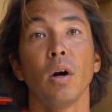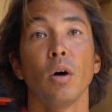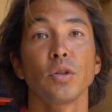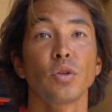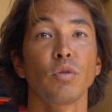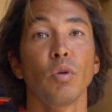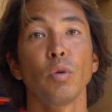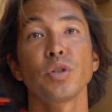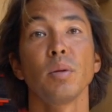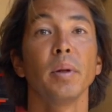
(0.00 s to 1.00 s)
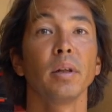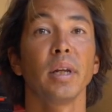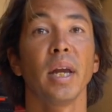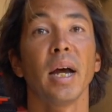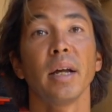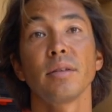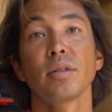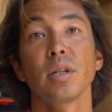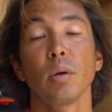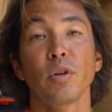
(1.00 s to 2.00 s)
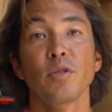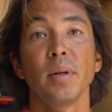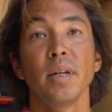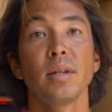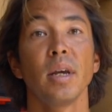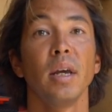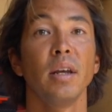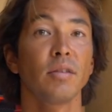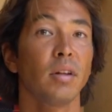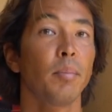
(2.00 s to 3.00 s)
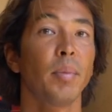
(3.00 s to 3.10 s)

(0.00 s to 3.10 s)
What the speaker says: Also, the roll stability at slower speeds is a lot